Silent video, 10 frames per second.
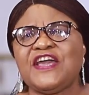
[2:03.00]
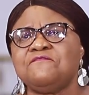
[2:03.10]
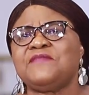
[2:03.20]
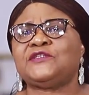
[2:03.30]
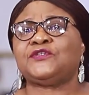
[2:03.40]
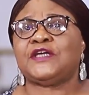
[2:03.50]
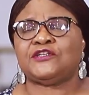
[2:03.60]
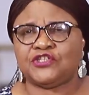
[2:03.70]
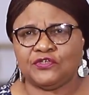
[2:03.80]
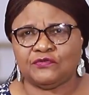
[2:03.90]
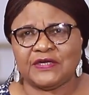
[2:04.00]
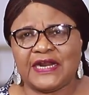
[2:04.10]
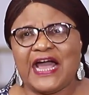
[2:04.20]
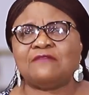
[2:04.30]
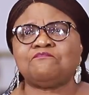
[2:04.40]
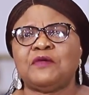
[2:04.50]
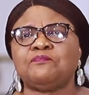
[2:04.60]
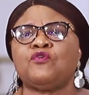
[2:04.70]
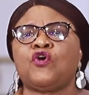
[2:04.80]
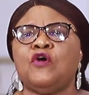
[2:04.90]
gave birth to their children, and
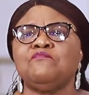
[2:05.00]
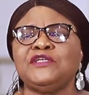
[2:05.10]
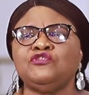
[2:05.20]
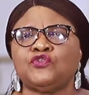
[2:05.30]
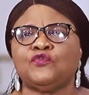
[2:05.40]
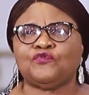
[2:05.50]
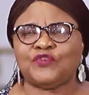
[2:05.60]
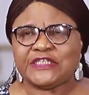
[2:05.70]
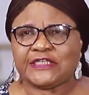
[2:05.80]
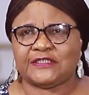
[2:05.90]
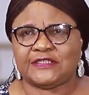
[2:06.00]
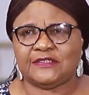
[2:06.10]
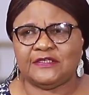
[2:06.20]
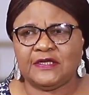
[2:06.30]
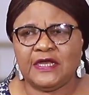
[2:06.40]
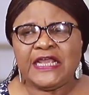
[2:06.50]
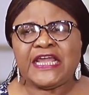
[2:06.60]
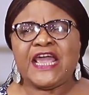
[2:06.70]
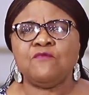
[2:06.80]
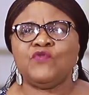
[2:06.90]
people coming to visit
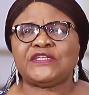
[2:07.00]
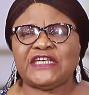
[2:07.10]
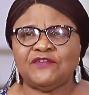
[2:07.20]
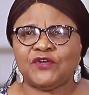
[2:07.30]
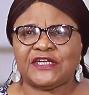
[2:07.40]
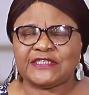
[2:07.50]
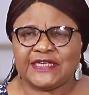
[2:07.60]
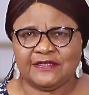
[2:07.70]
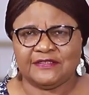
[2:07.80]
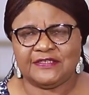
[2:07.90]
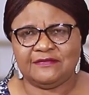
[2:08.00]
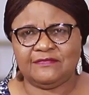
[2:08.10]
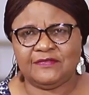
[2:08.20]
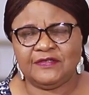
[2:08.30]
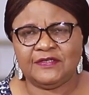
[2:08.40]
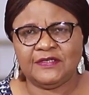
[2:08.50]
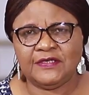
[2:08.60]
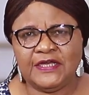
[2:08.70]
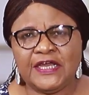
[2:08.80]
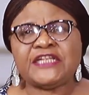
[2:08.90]
came with evil intent.
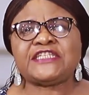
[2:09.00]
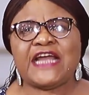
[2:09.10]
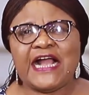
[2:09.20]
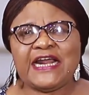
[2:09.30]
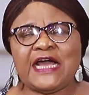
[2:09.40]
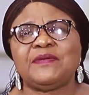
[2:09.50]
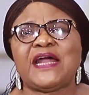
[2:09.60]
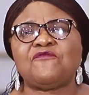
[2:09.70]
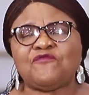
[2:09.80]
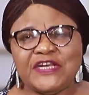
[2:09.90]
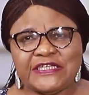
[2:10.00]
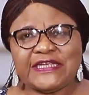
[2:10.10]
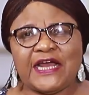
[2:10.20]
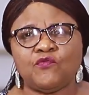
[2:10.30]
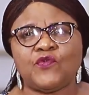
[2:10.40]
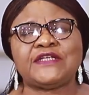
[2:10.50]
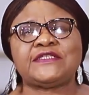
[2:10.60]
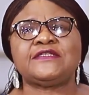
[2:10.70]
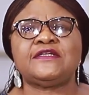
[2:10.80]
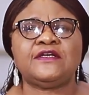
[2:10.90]
A child had been afflicted
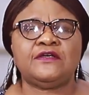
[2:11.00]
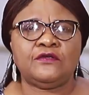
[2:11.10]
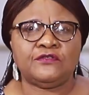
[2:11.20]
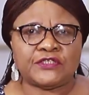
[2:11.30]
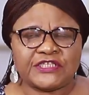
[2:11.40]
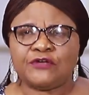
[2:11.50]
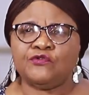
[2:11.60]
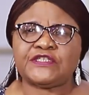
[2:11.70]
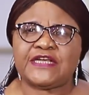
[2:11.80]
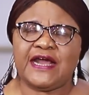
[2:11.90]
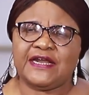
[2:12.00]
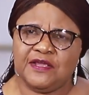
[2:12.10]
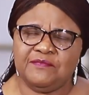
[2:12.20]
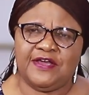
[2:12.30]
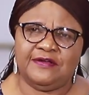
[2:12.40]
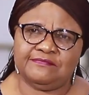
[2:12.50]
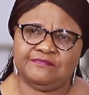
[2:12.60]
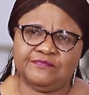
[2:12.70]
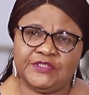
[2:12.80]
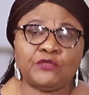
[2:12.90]
with sickle cell anemia.
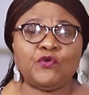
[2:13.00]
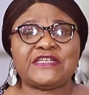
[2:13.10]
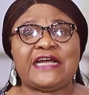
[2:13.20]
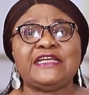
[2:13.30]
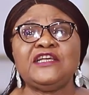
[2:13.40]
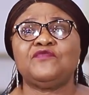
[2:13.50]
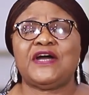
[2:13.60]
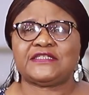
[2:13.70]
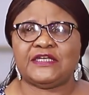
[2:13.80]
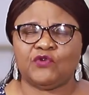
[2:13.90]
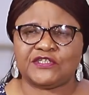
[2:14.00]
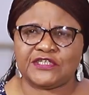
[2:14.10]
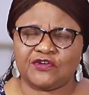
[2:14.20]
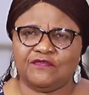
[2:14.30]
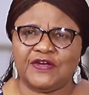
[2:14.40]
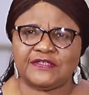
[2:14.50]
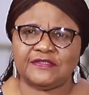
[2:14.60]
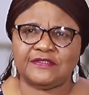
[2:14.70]
It was at deliverance it was discovered.